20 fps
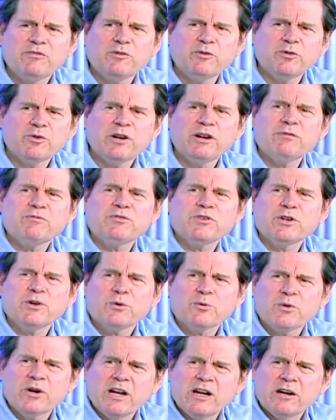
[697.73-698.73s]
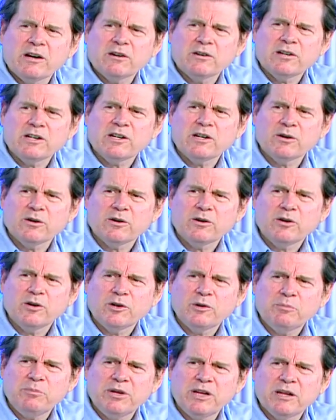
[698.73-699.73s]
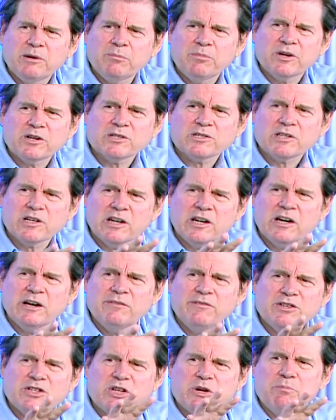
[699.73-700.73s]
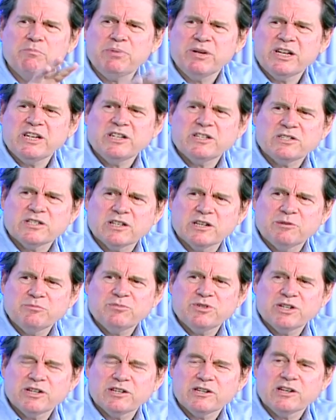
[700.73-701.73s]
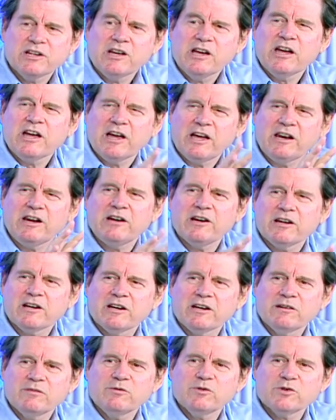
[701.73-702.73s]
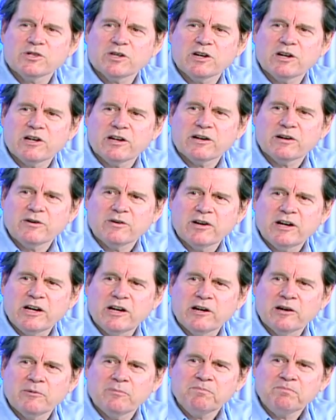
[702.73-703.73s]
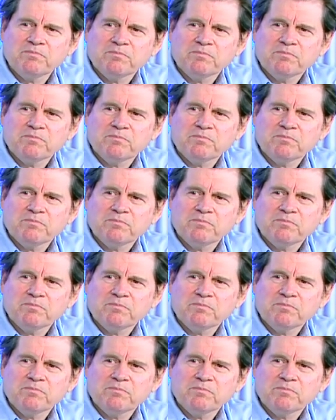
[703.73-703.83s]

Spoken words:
drifted around here a good bit because love is a big subject and it covers a lot of ground.